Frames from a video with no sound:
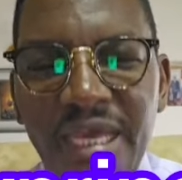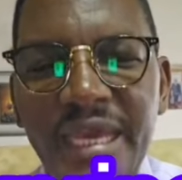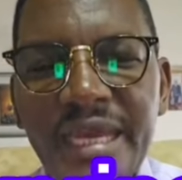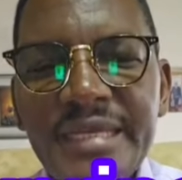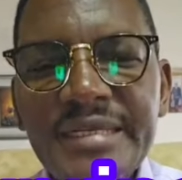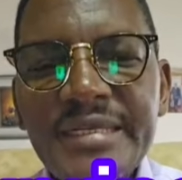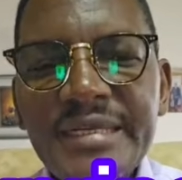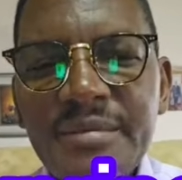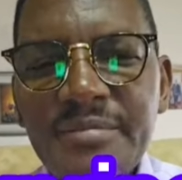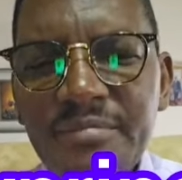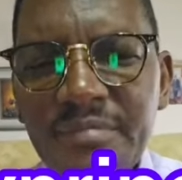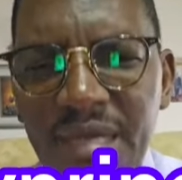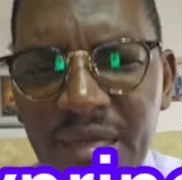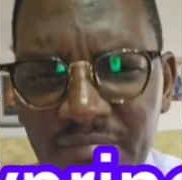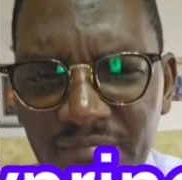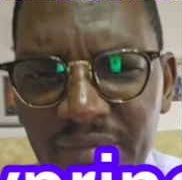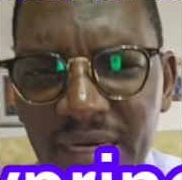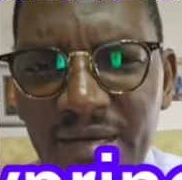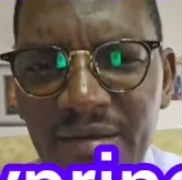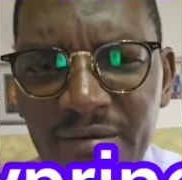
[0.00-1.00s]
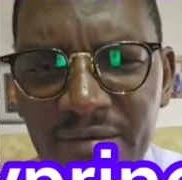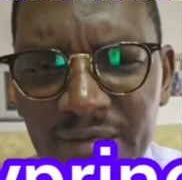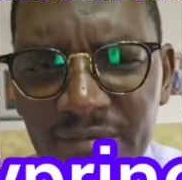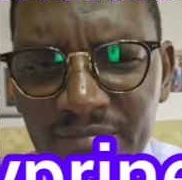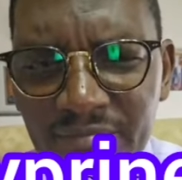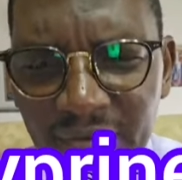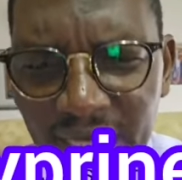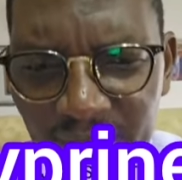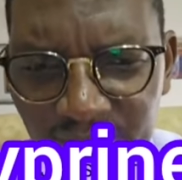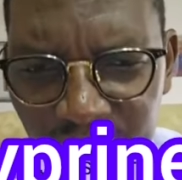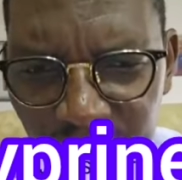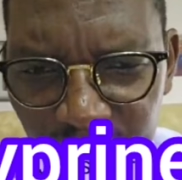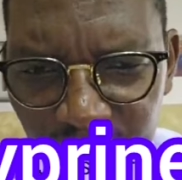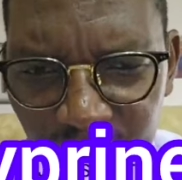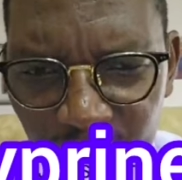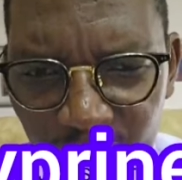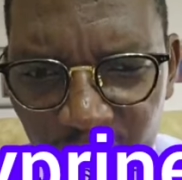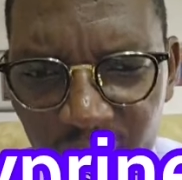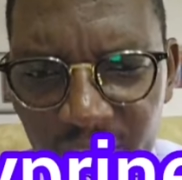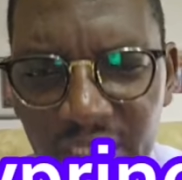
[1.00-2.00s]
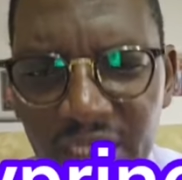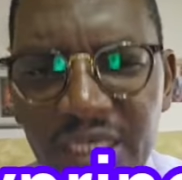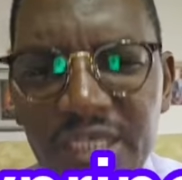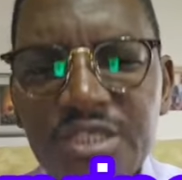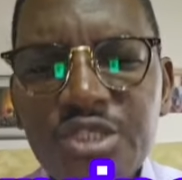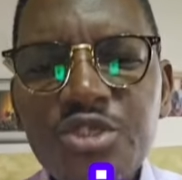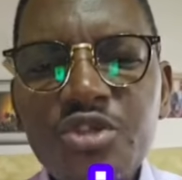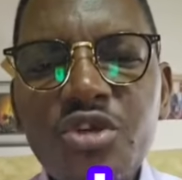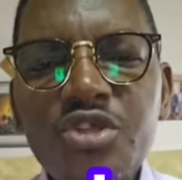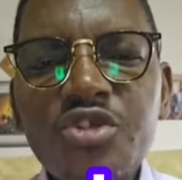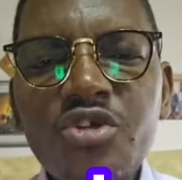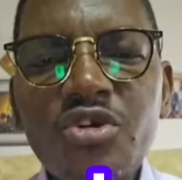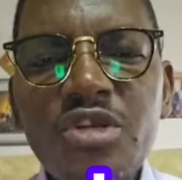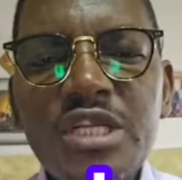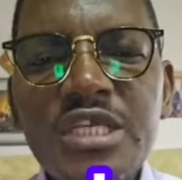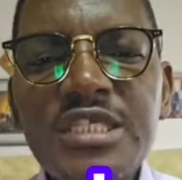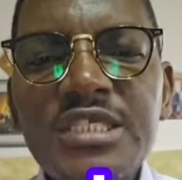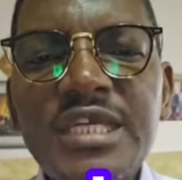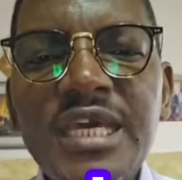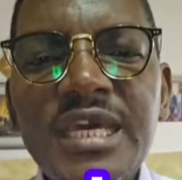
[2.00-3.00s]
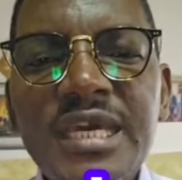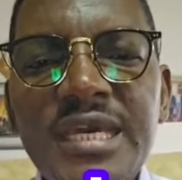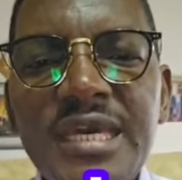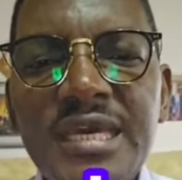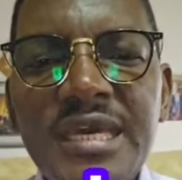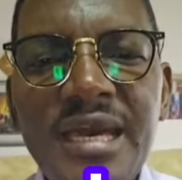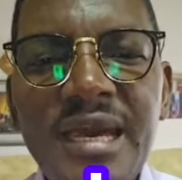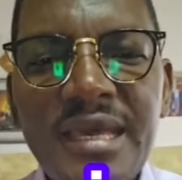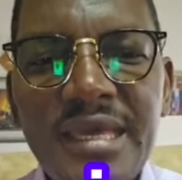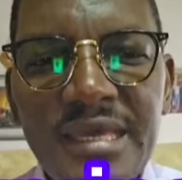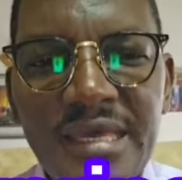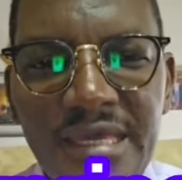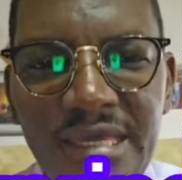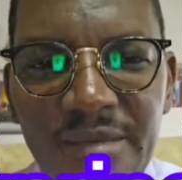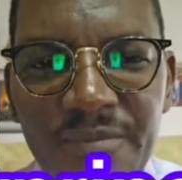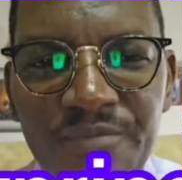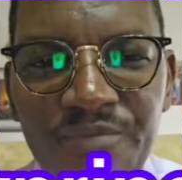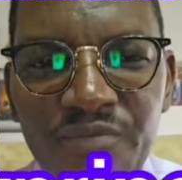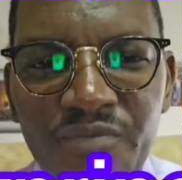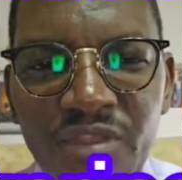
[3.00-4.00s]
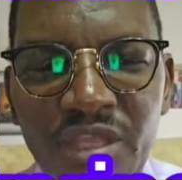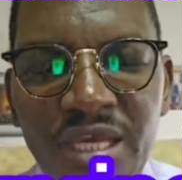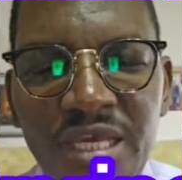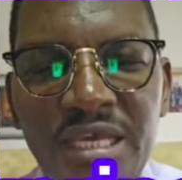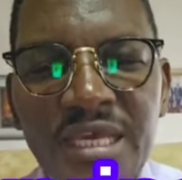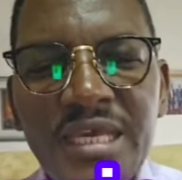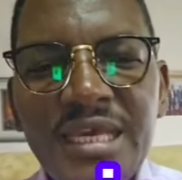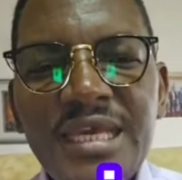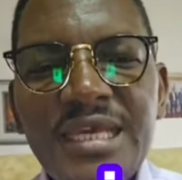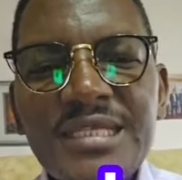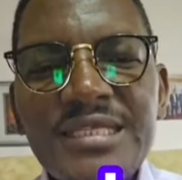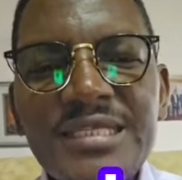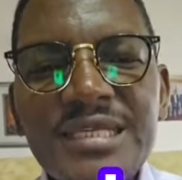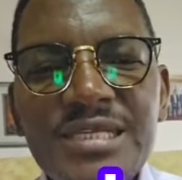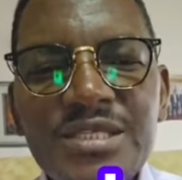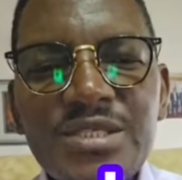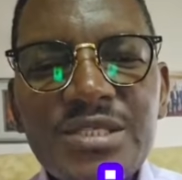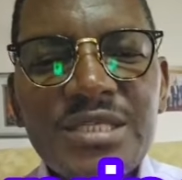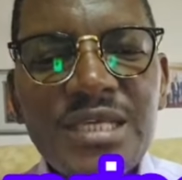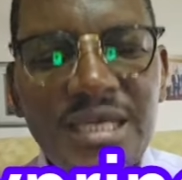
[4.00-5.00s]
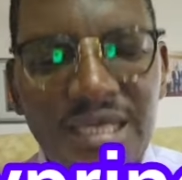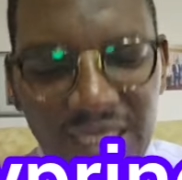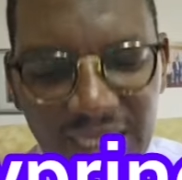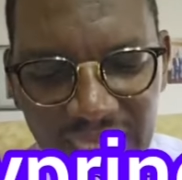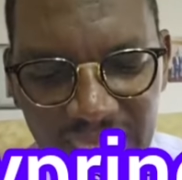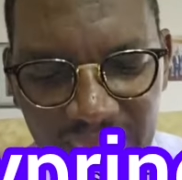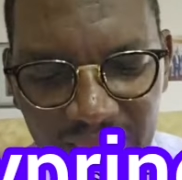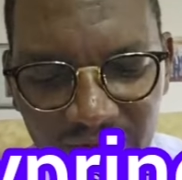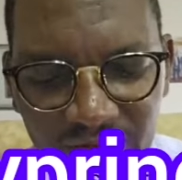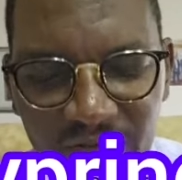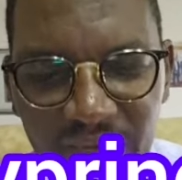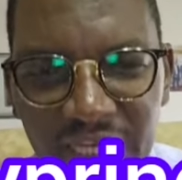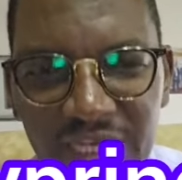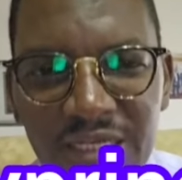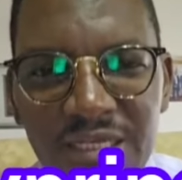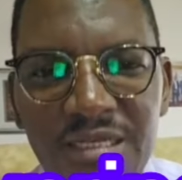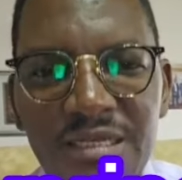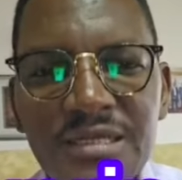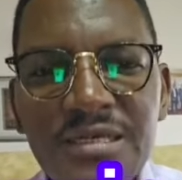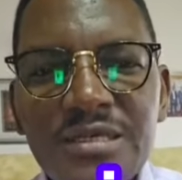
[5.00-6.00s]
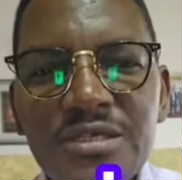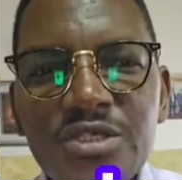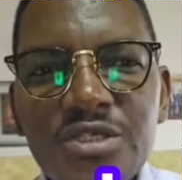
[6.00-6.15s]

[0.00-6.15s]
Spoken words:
And remember, my people, it's not only JKIA. It is even